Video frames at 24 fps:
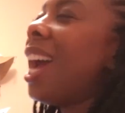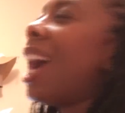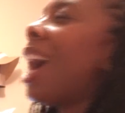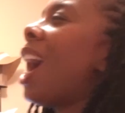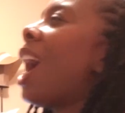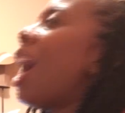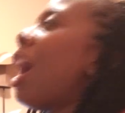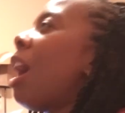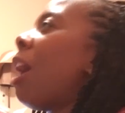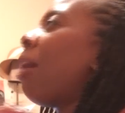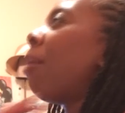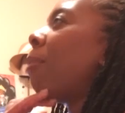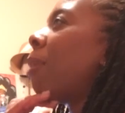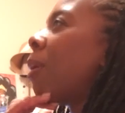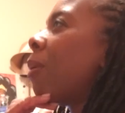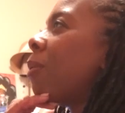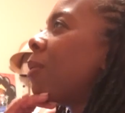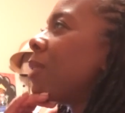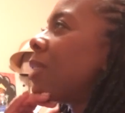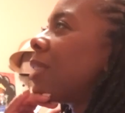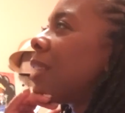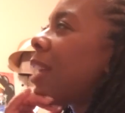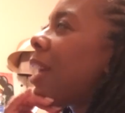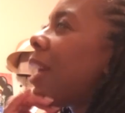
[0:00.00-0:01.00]
I
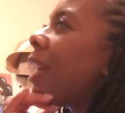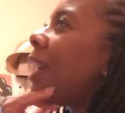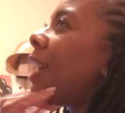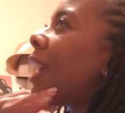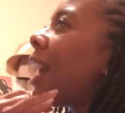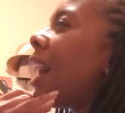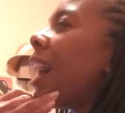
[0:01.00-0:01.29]
was like,